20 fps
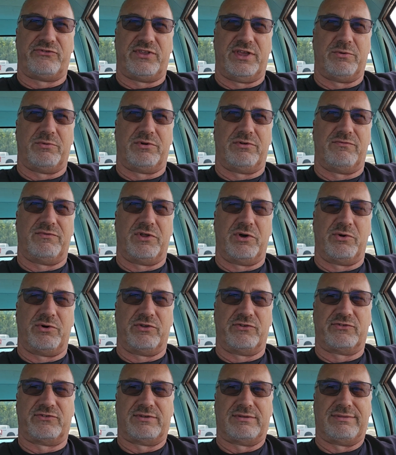they would have
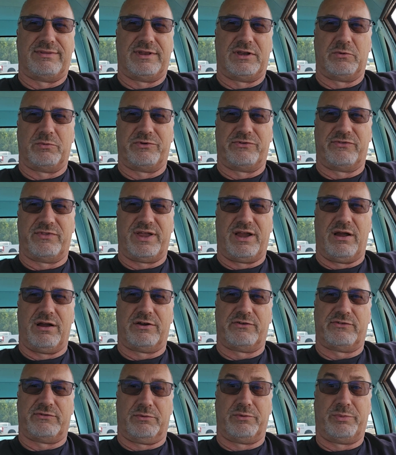noticed that it was there
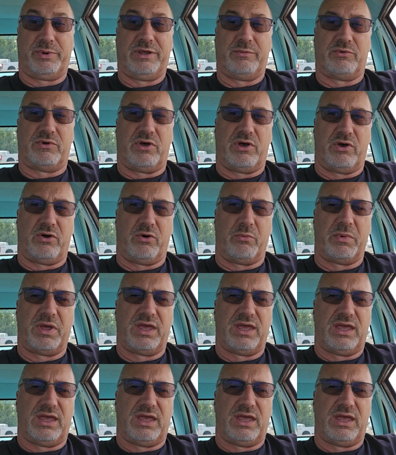because there were people home.